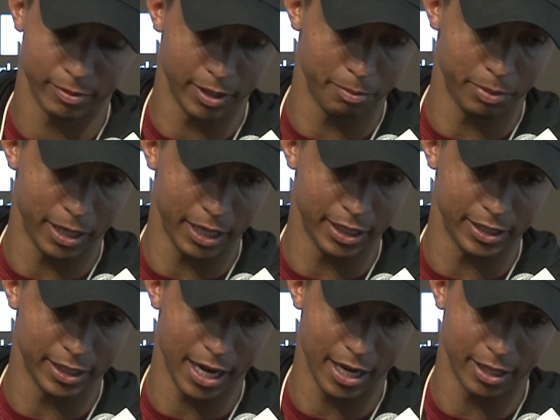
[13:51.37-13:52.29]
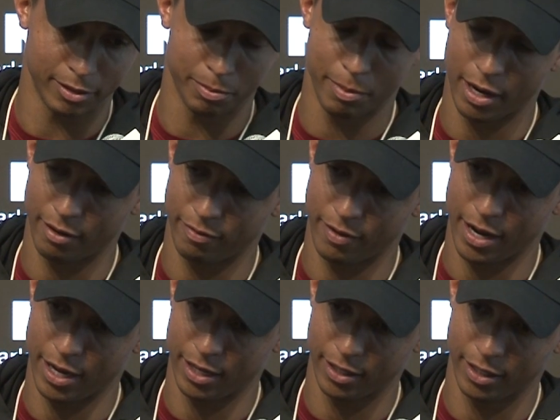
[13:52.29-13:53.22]
Good playlist guy on
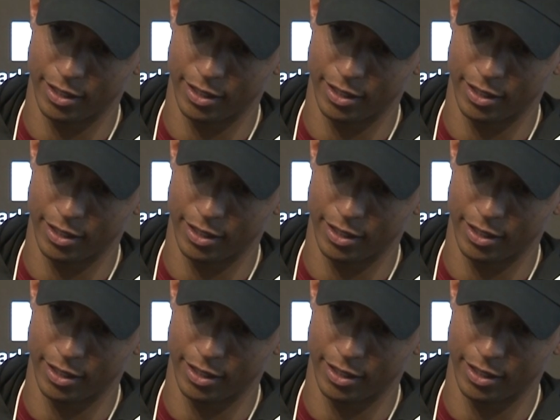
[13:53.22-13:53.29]
Spotify.